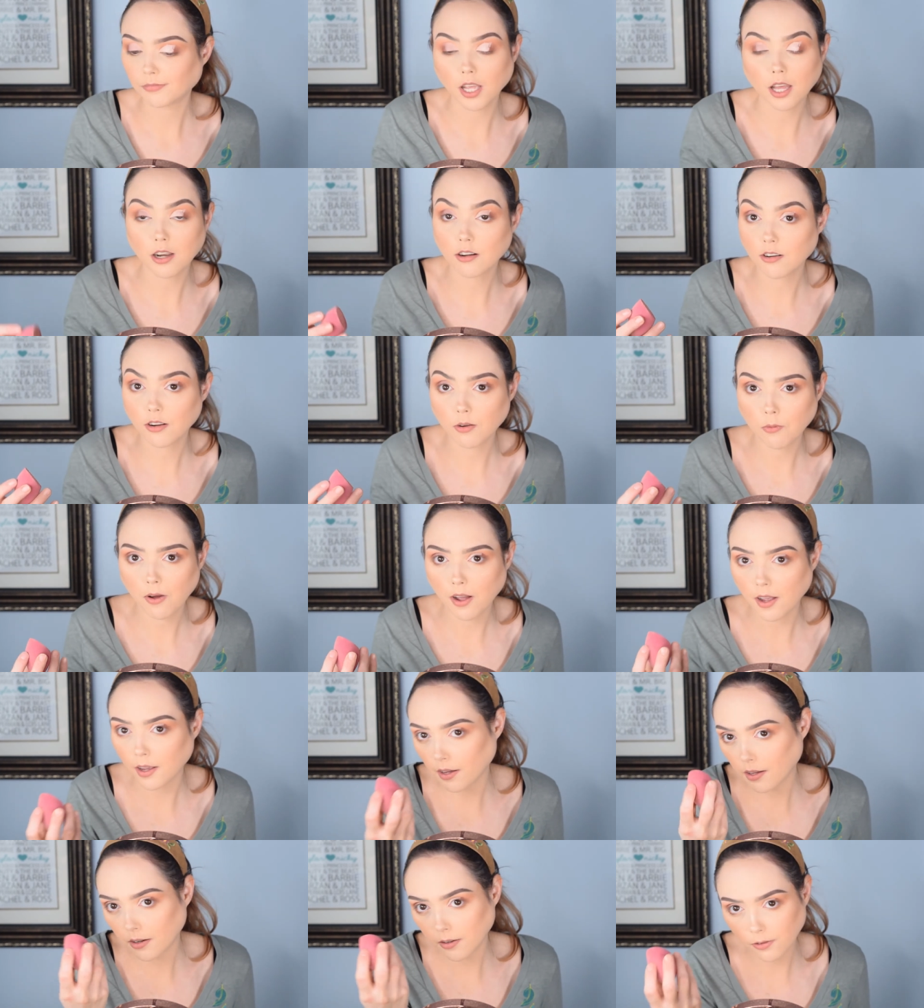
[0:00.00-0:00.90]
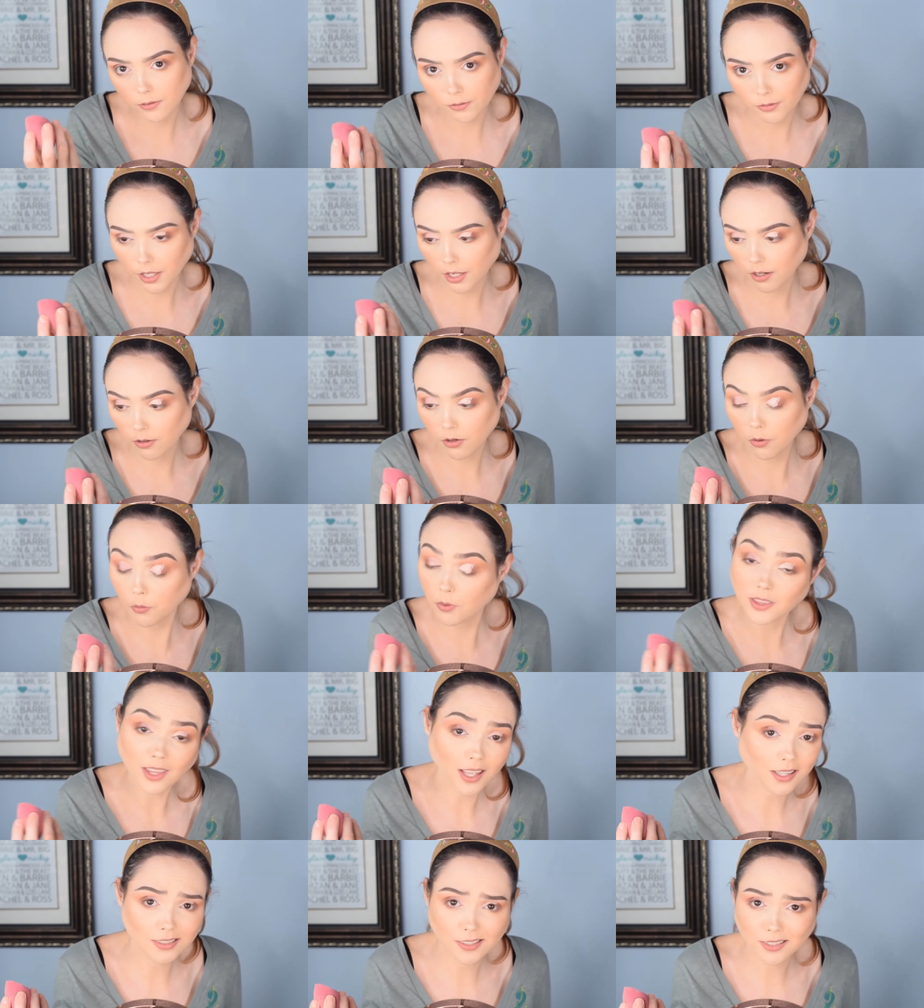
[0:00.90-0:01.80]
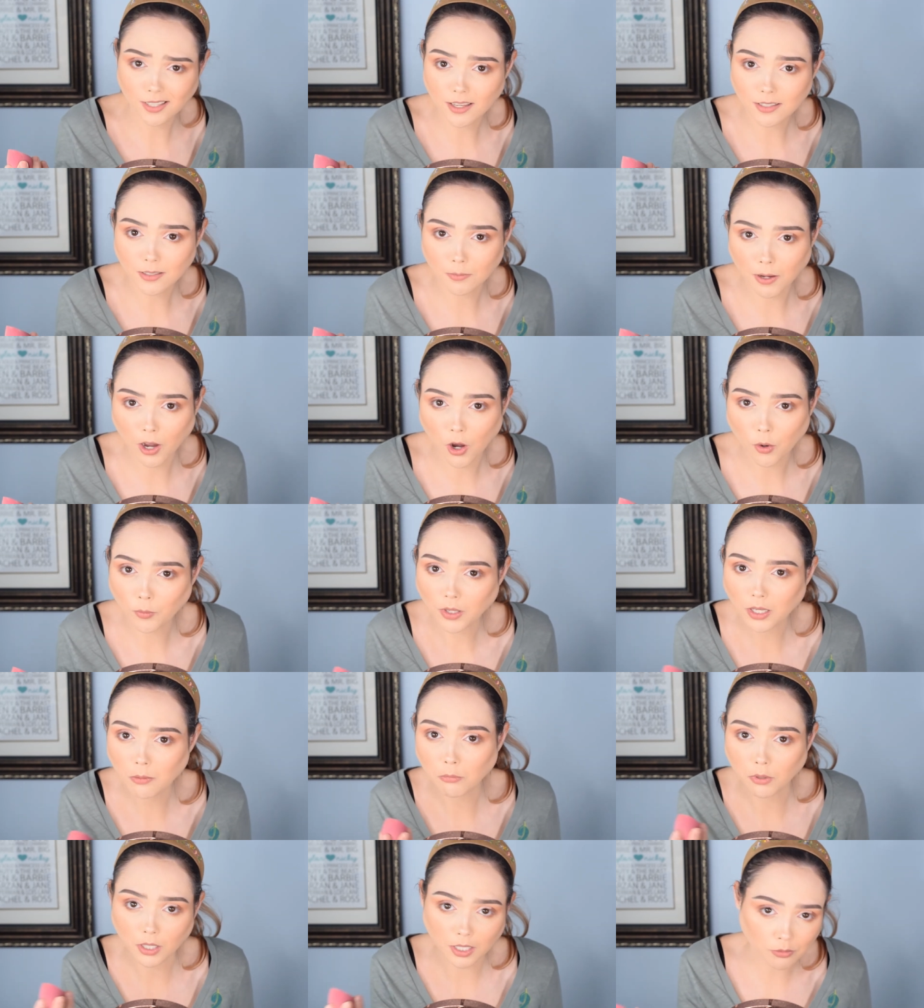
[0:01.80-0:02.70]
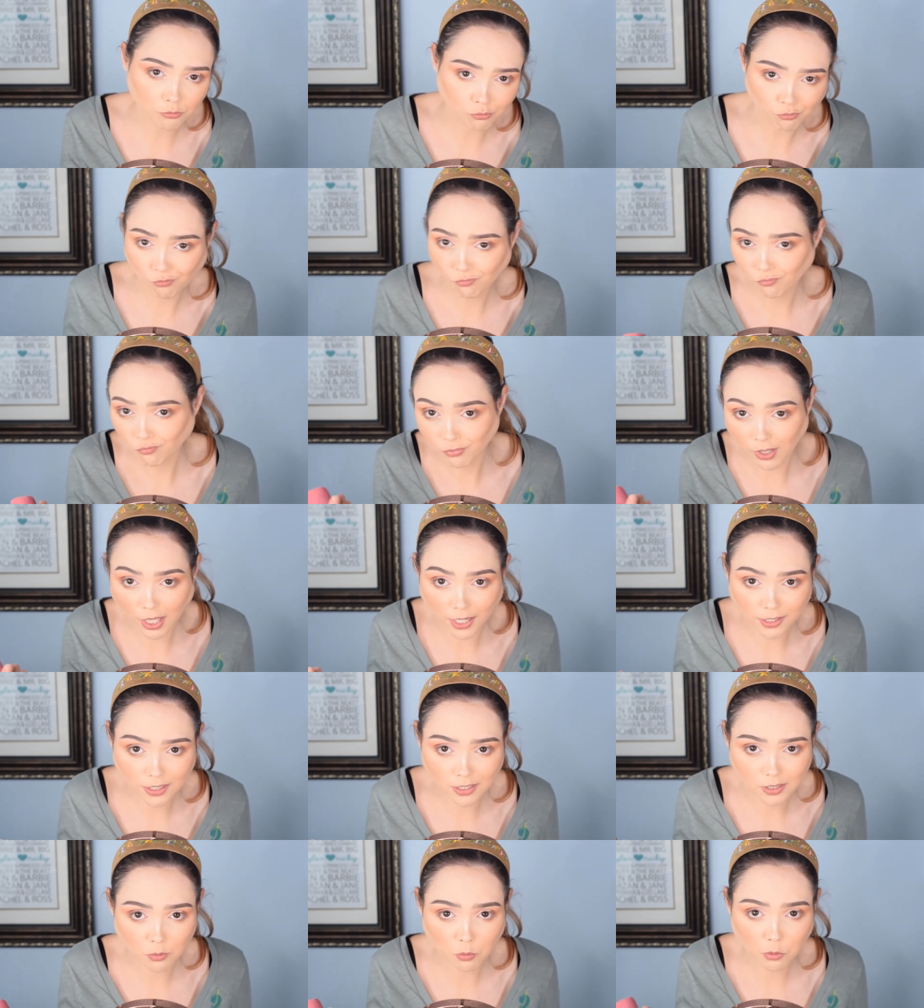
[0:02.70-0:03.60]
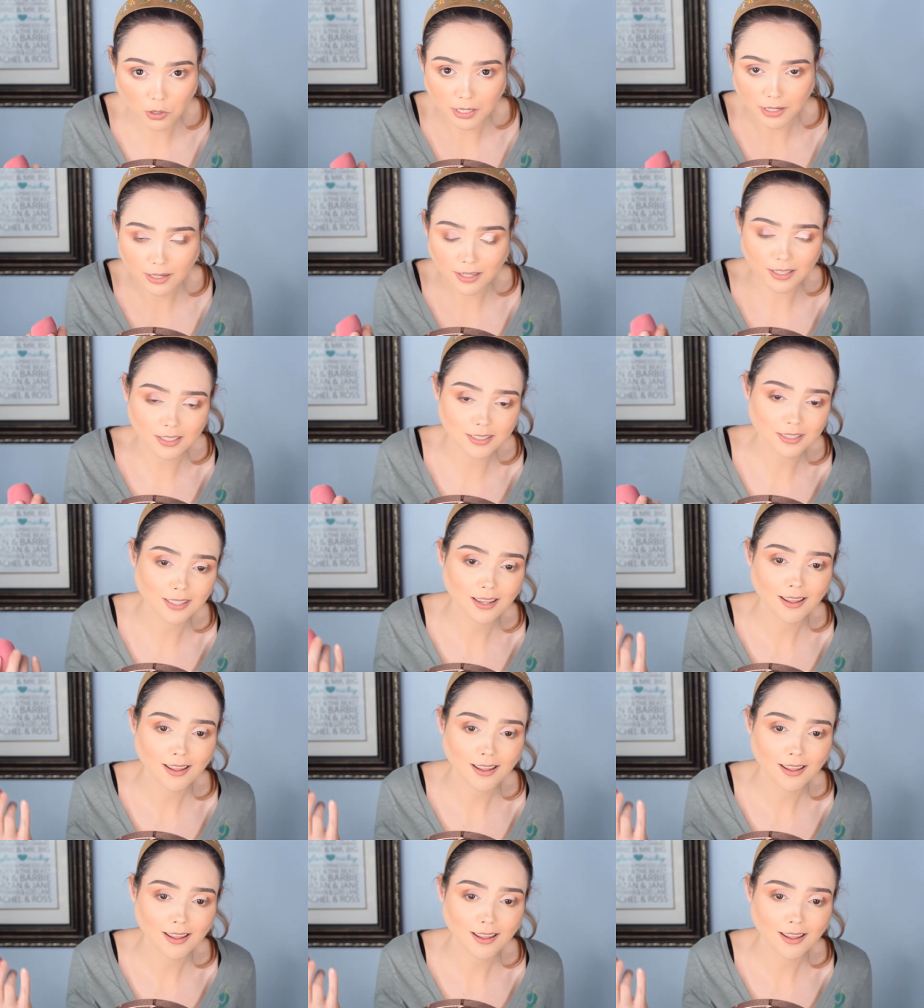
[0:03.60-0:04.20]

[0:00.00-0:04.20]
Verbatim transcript: I don't know why. I don't I don't know what that says about me, but that is what it is.